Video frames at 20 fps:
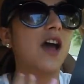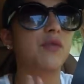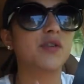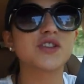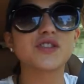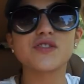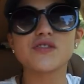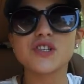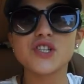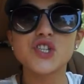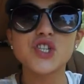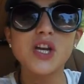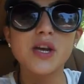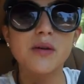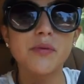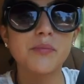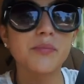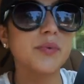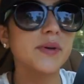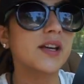I went to the
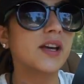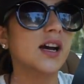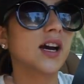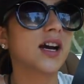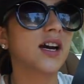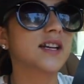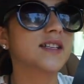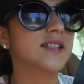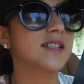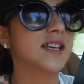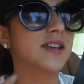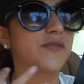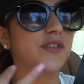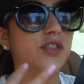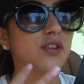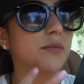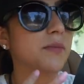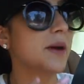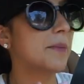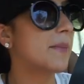gym, because
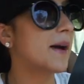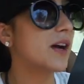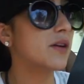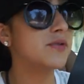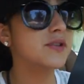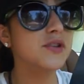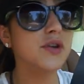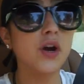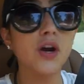even though my back was